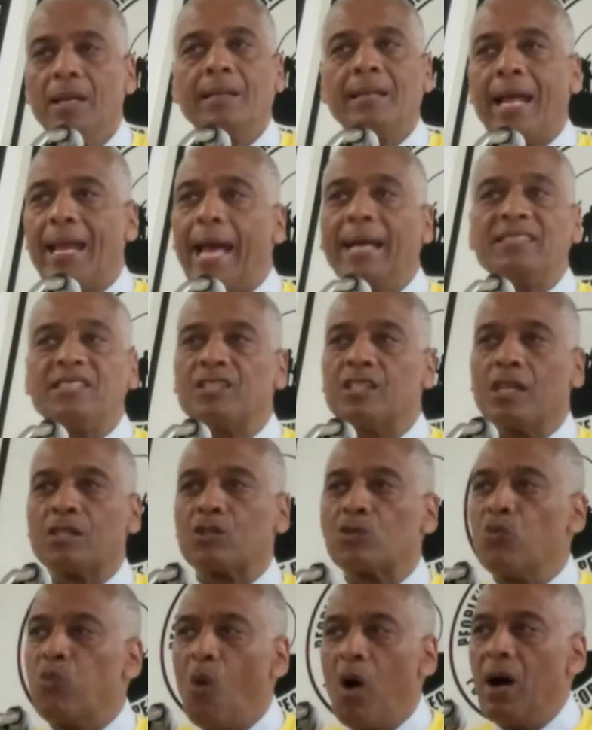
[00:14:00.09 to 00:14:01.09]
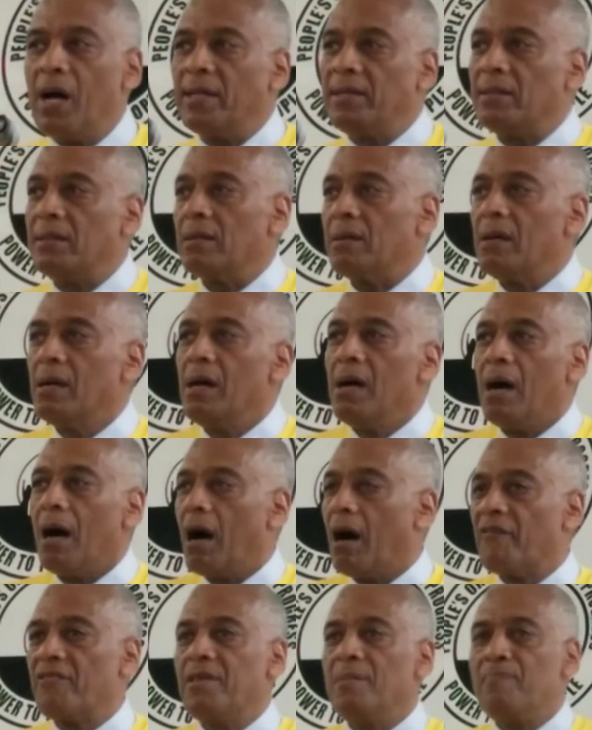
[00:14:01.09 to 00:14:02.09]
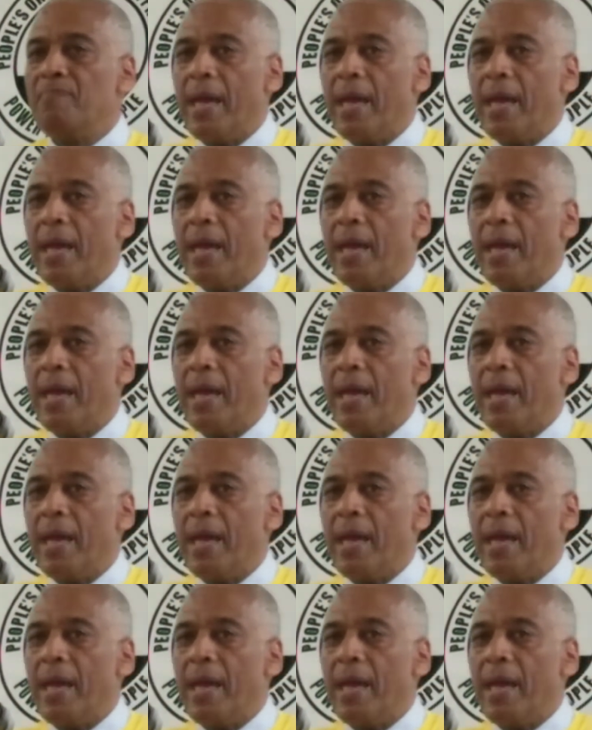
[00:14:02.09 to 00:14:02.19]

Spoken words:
Now that's just one of the